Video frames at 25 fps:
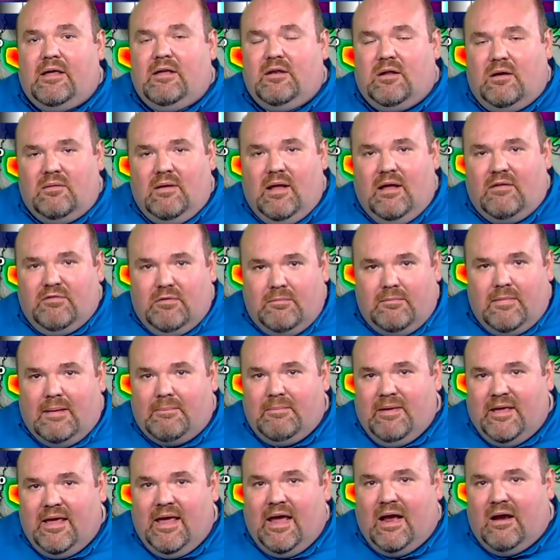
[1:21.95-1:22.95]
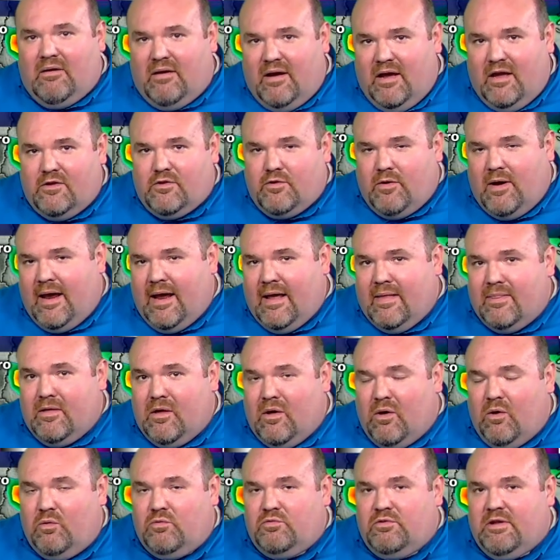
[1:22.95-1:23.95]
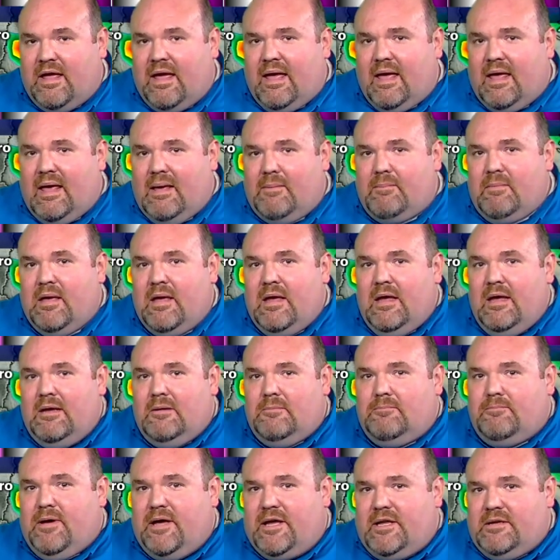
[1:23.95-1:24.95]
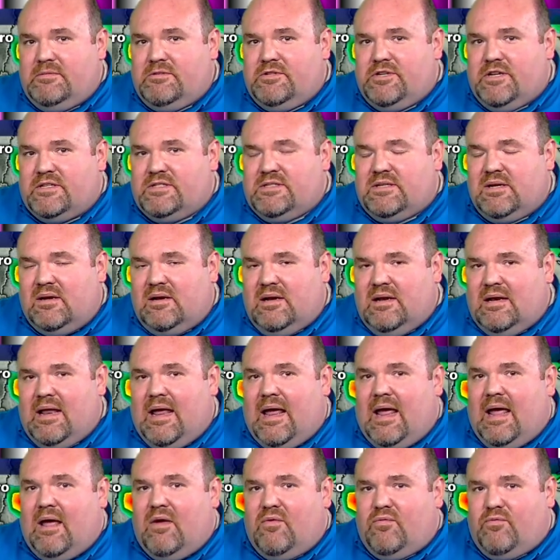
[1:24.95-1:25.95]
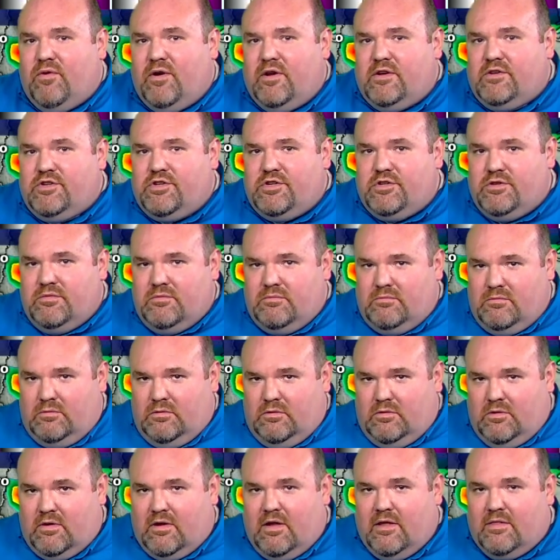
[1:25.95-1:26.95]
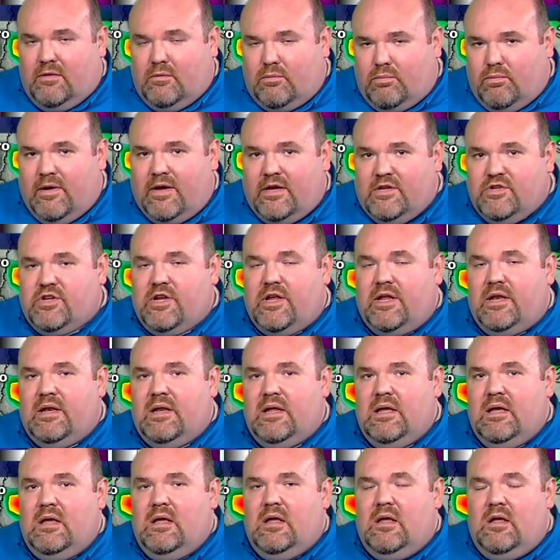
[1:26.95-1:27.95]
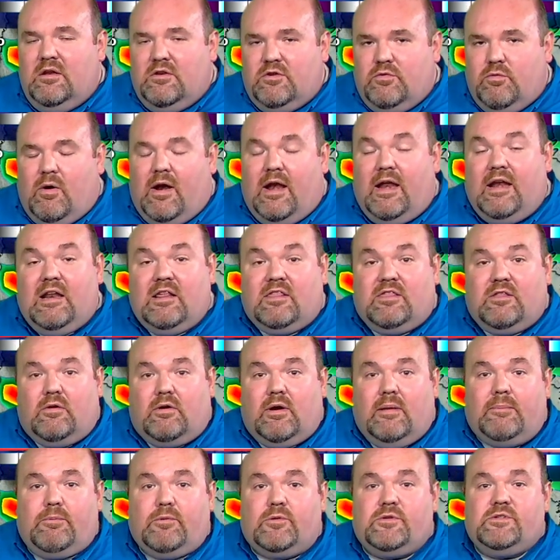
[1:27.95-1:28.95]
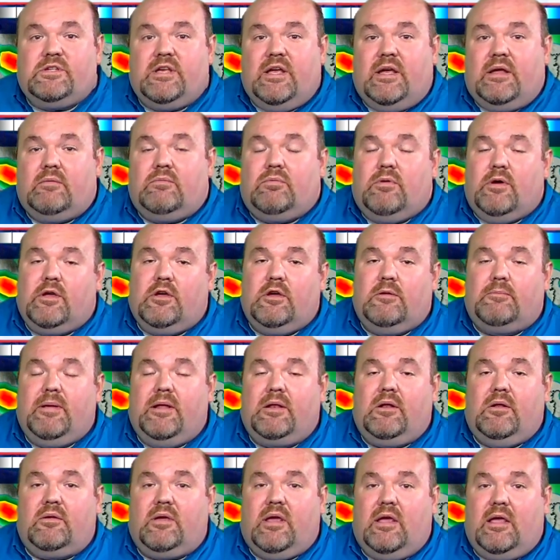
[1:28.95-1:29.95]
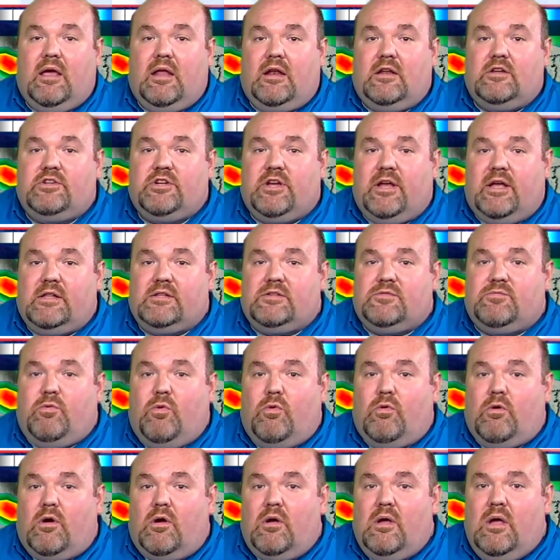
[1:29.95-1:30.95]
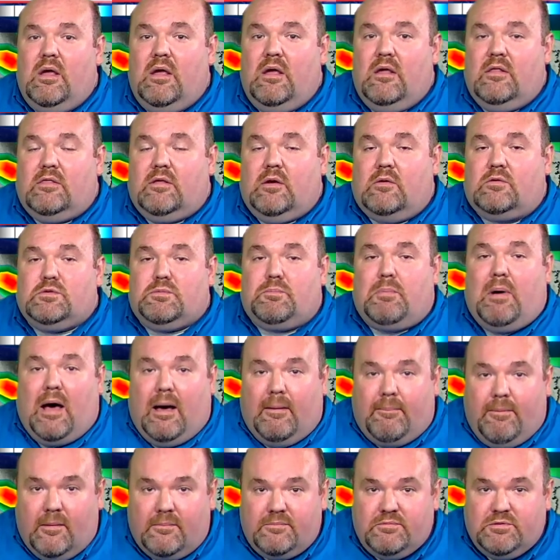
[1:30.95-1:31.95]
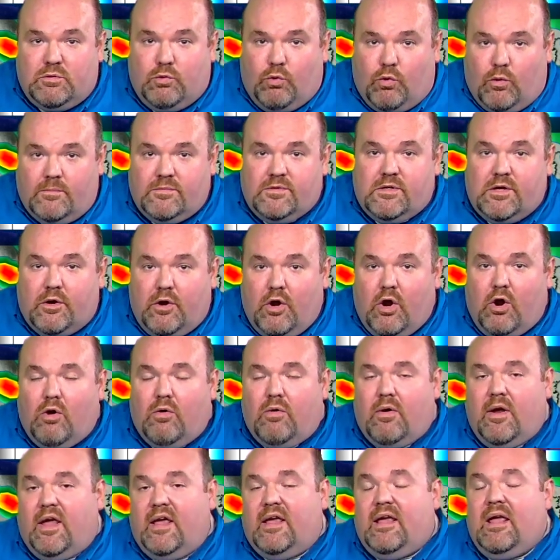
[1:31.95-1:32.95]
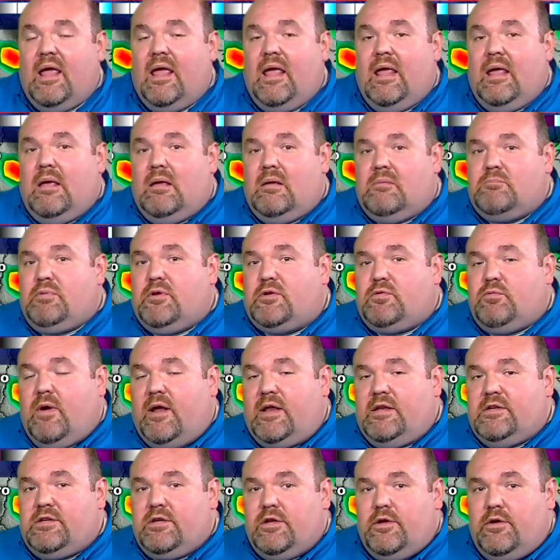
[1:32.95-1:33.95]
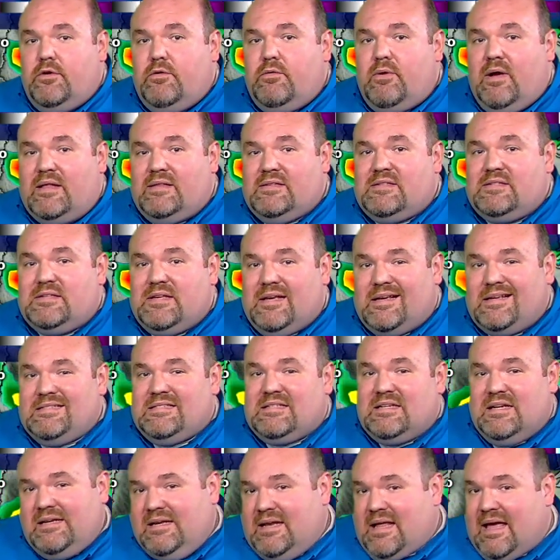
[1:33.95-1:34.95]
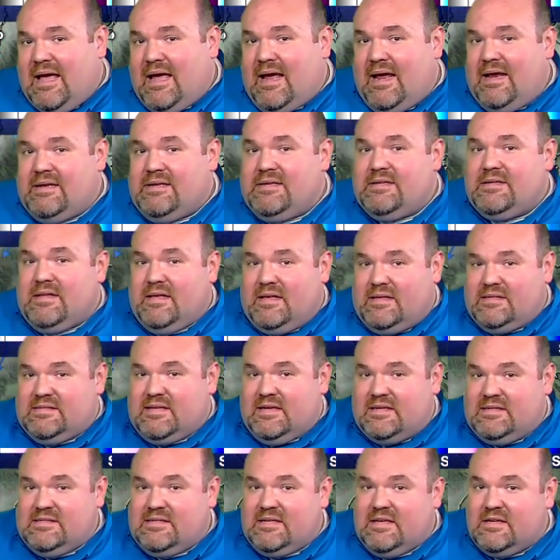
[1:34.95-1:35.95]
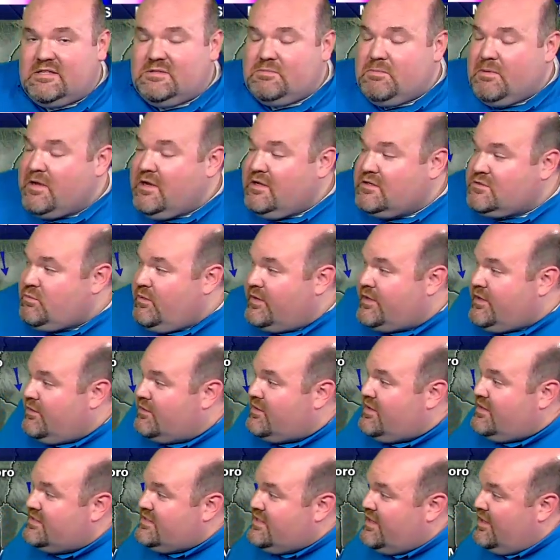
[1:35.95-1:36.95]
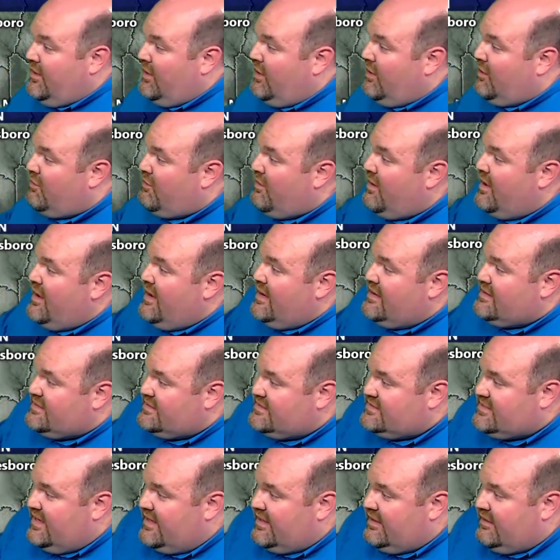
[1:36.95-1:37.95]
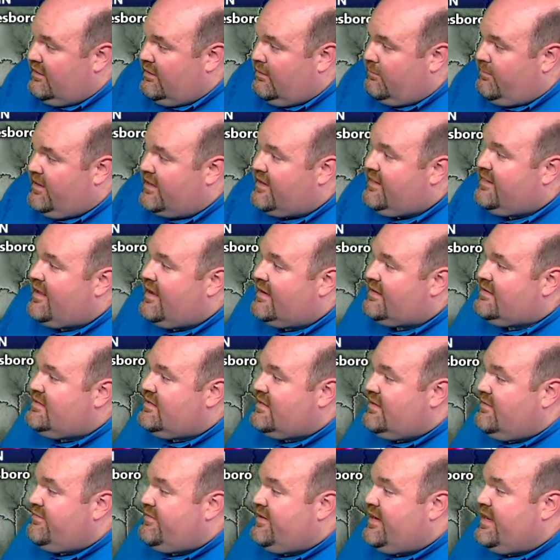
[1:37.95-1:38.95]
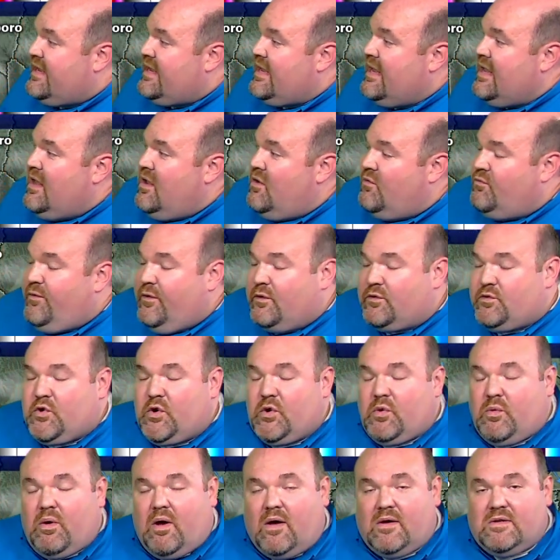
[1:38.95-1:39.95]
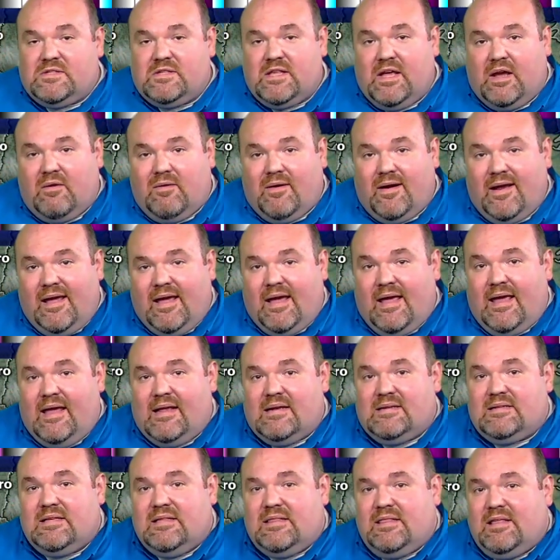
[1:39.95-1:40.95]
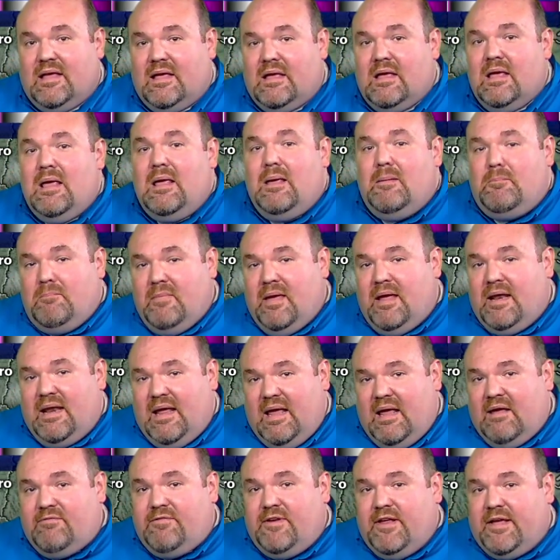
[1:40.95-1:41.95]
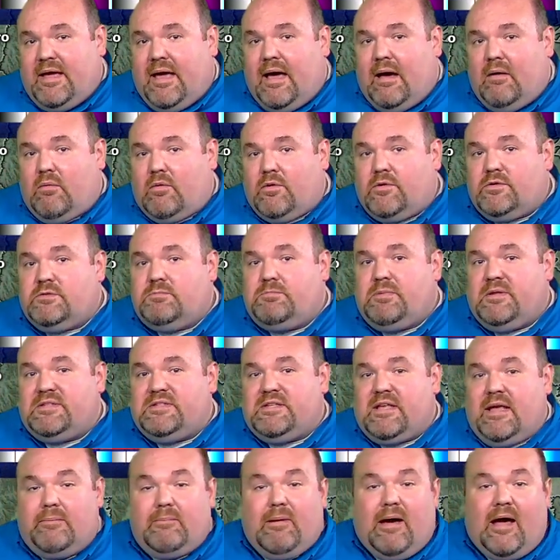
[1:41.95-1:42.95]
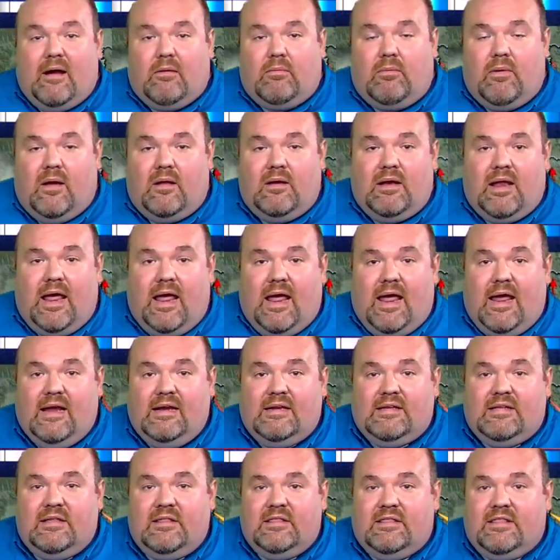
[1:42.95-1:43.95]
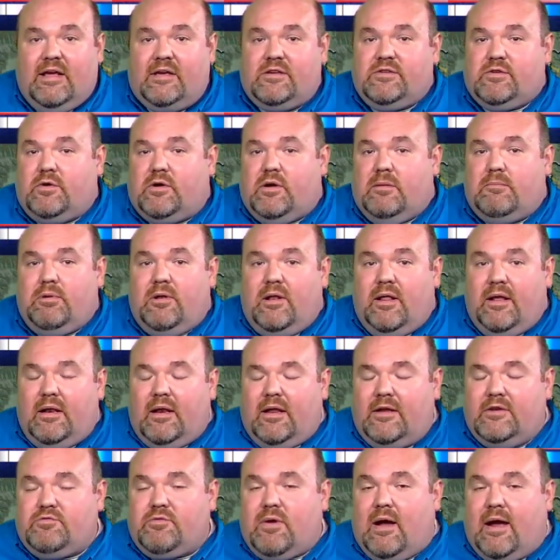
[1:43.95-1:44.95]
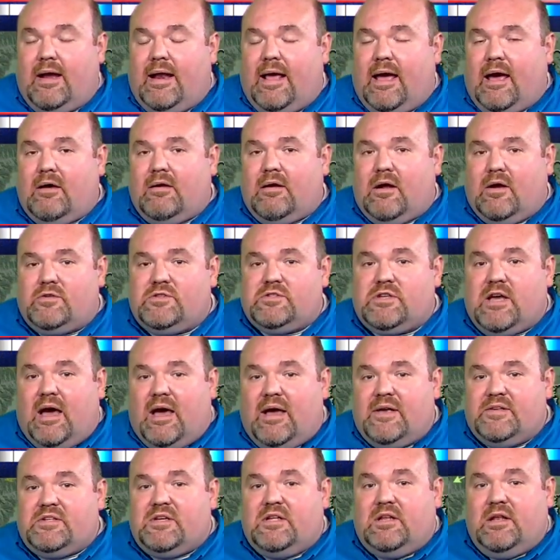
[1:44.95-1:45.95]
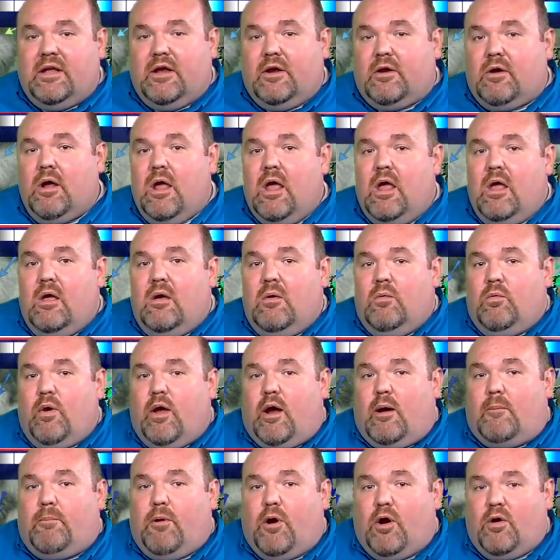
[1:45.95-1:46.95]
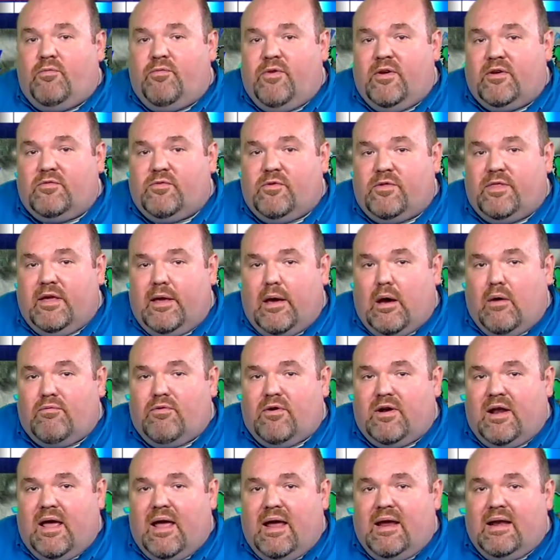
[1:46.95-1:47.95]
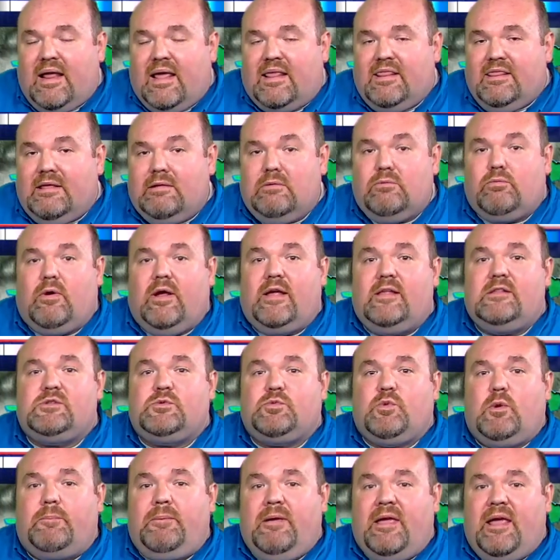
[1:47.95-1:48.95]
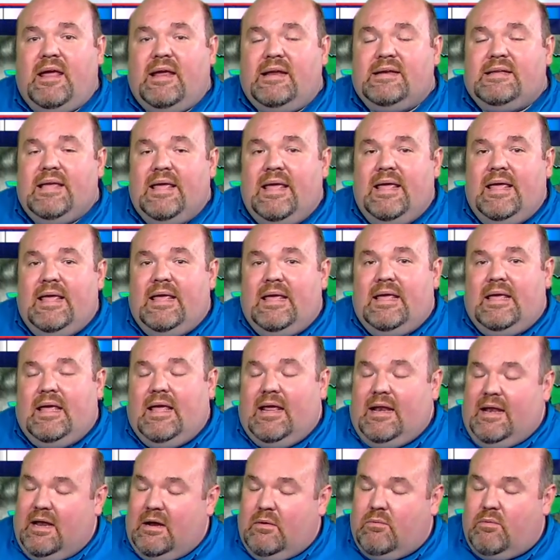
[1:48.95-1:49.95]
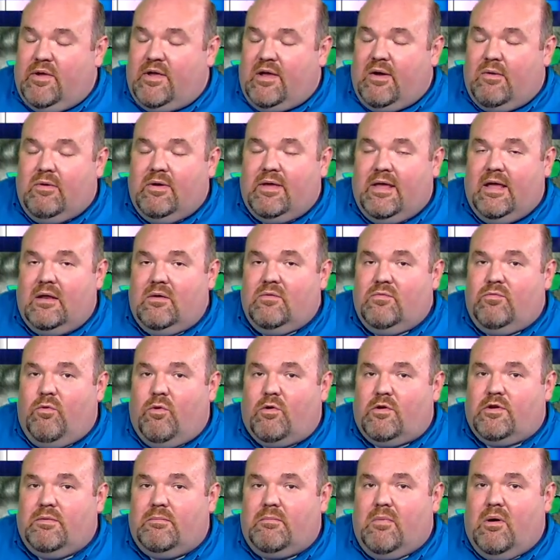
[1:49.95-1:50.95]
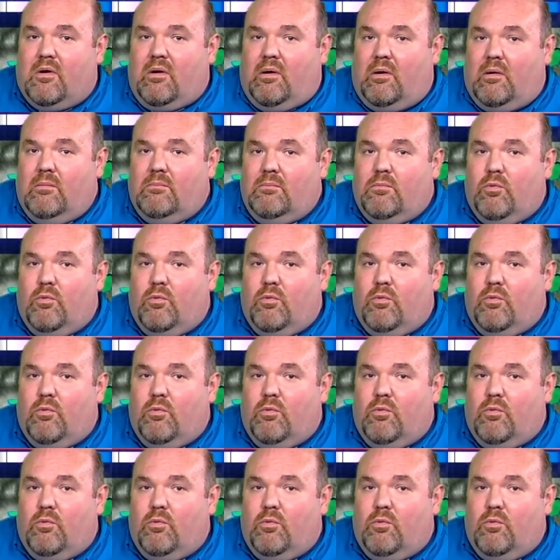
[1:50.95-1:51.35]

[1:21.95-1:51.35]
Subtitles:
You don't have to maybe carry it in your hand the whole time, but just on an average look at the region, 20 to 30%, we could be looking at a chance for those pop-up storms occurring between 2 and 6 tonight. And I say 6 because we do continue to see a little bit of activity filter across the area into the mid-evening hours, but say by around 8, things are completely dried out, our sky is clear, we are perfect for the overnight, and then rinse, repeat, and here we go again for tomorrow.